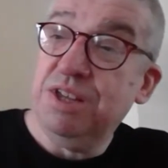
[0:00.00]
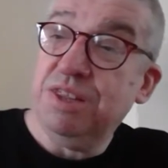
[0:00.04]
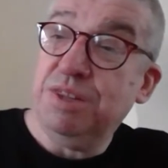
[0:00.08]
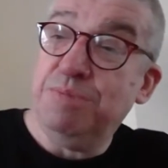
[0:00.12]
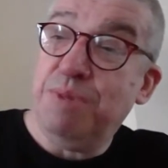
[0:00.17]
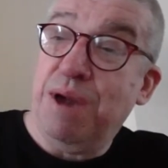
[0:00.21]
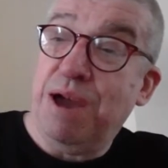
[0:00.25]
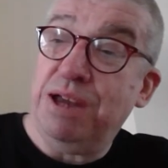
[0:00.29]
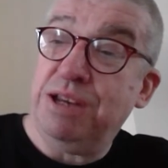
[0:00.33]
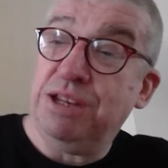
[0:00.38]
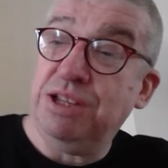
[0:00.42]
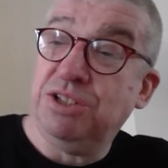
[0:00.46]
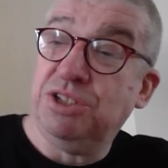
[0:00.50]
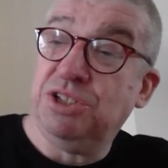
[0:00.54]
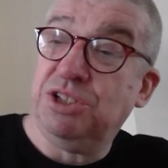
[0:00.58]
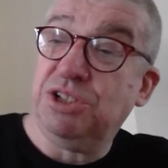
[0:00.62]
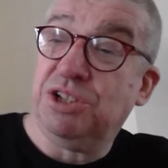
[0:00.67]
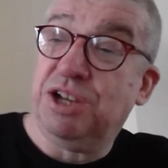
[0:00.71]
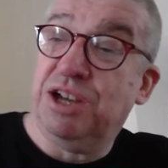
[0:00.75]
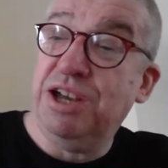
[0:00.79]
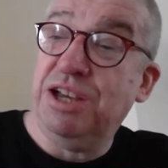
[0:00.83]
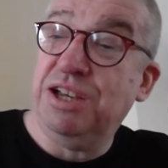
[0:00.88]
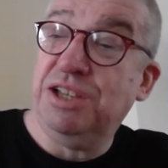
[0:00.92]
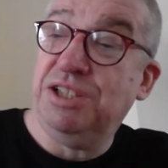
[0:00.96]
Martin
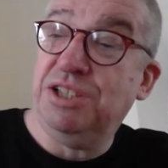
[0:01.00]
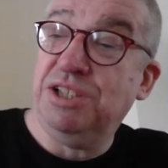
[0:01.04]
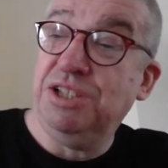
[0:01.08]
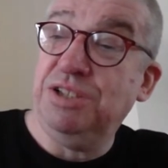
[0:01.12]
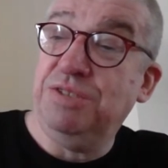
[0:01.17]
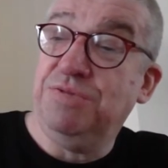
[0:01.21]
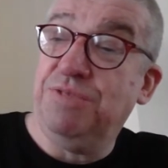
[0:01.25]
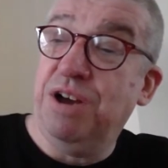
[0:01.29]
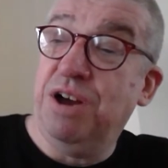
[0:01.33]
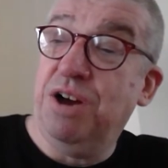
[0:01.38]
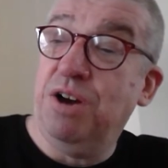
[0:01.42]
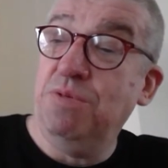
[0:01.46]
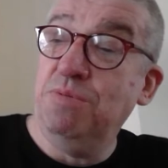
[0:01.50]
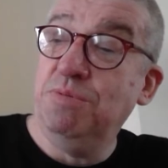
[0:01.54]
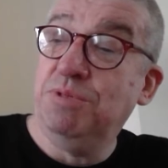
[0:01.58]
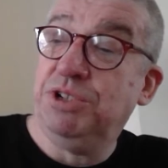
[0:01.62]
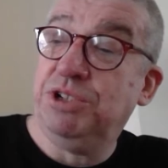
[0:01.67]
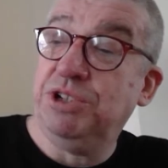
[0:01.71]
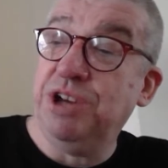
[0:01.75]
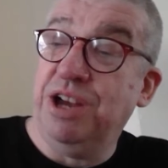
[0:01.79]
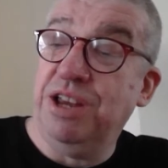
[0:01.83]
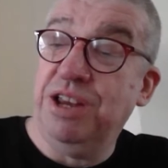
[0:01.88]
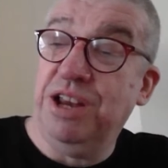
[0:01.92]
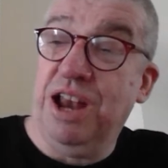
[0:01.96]
Scorsese film,
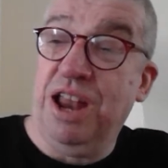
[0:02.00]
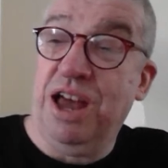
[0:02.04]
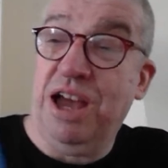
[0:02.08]
Shine a